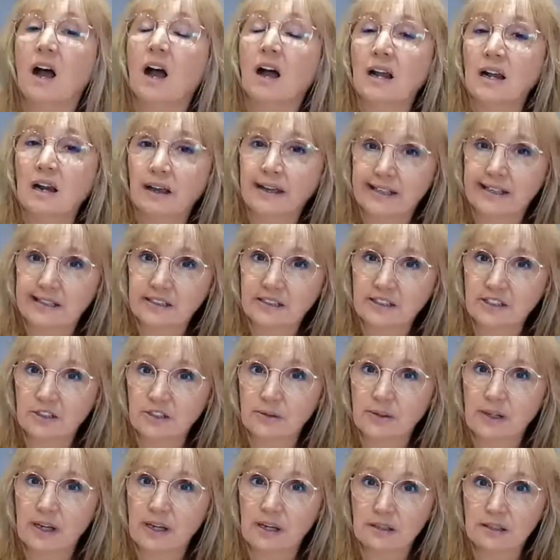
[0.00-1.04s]
I like to
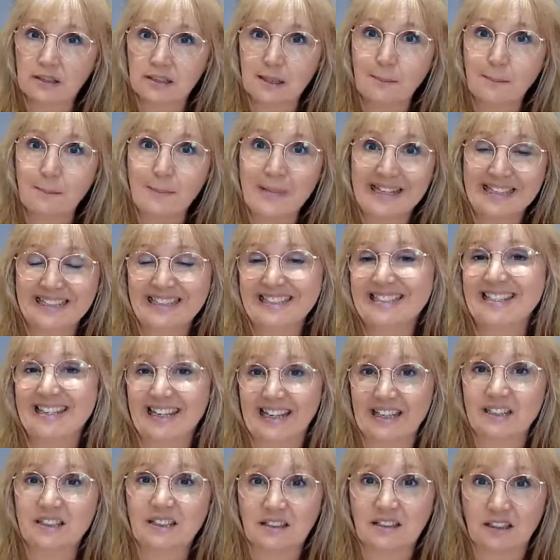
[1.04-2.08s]
do it under the
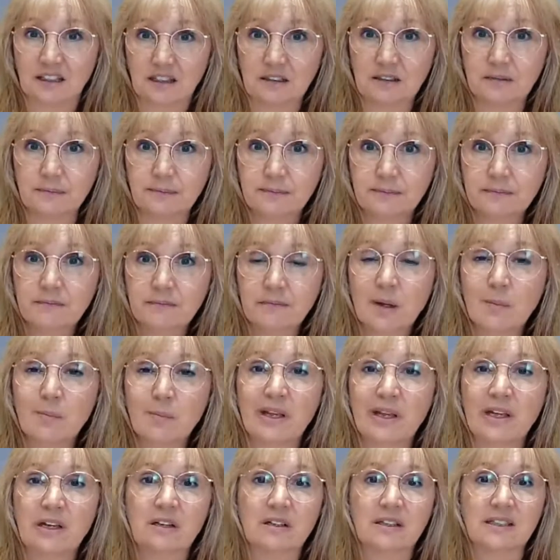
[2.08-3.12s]
midday sun
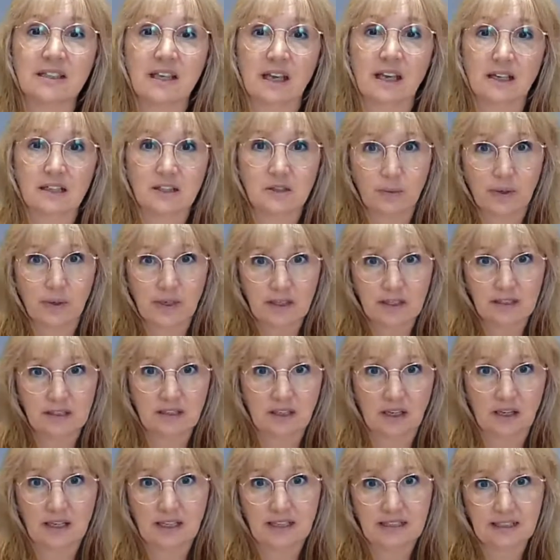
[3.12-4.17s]
because that's when the
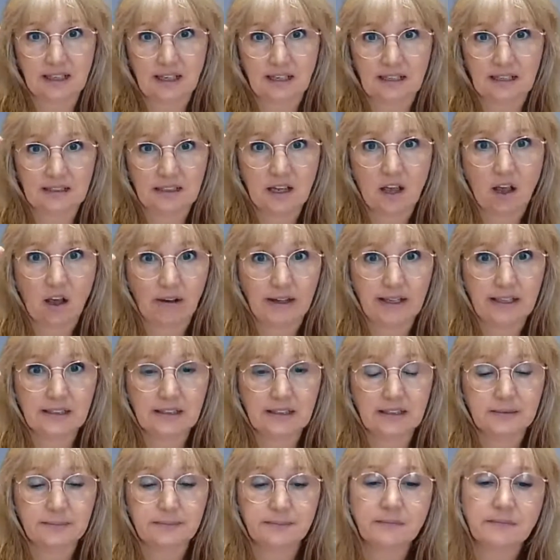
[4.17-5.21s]
sun is at its
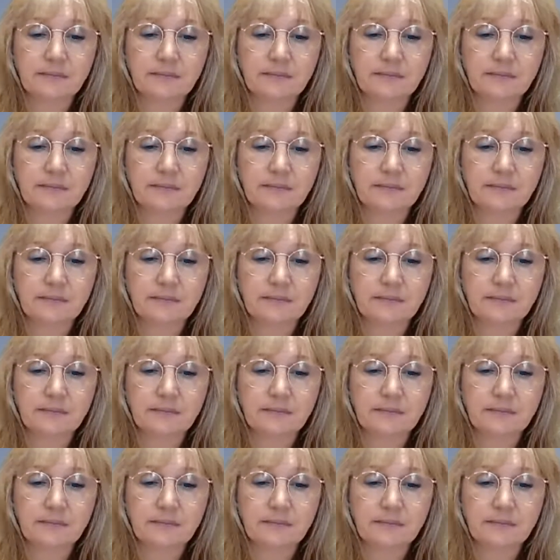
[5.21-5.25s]
height.